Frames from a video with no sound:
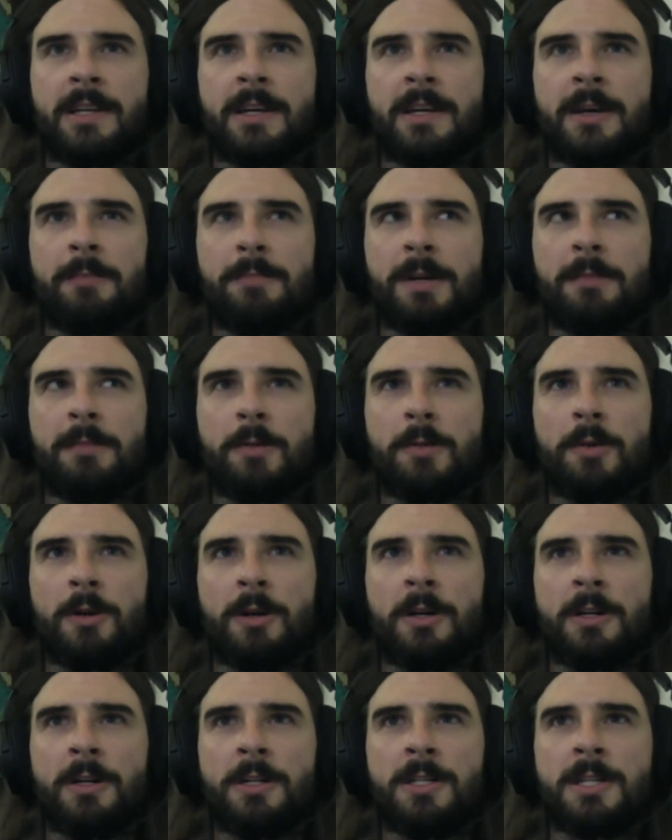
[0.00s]
a bit
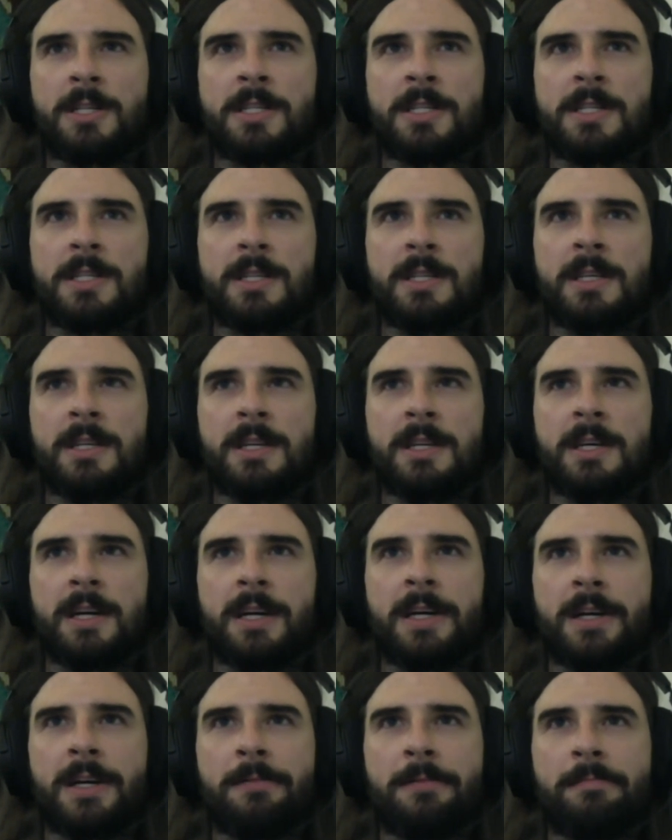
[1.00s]
more just
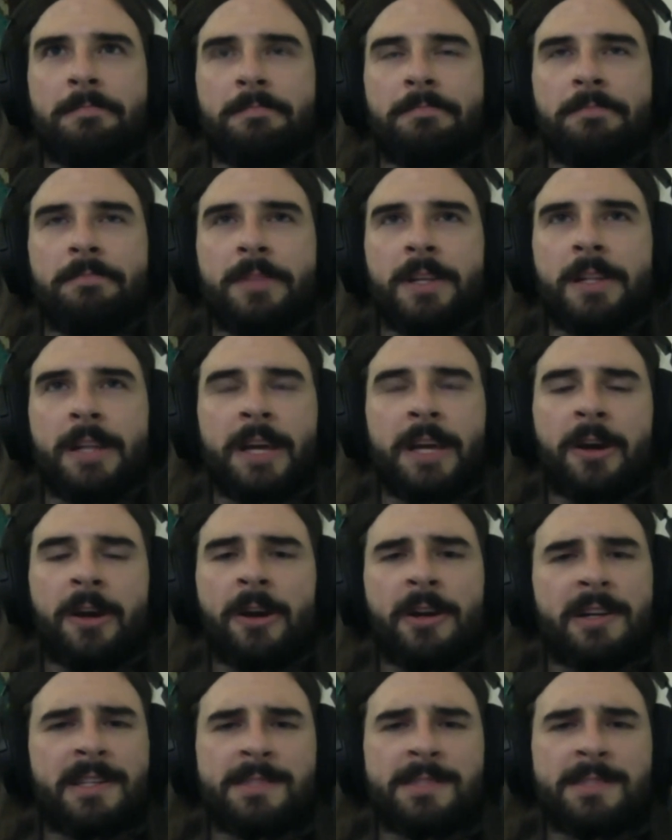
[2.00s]
lighthearted.